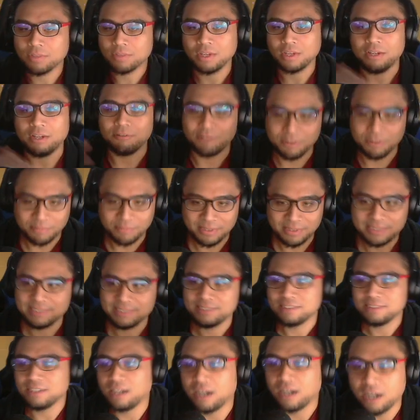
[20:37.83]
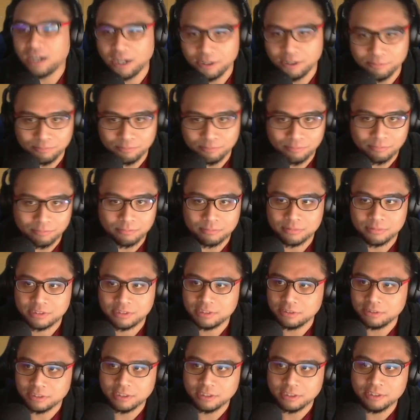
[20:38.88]
One miss.
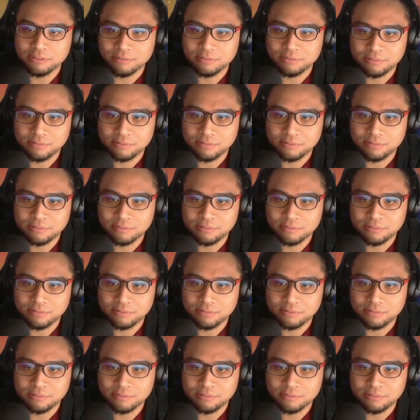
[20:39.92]
Still good.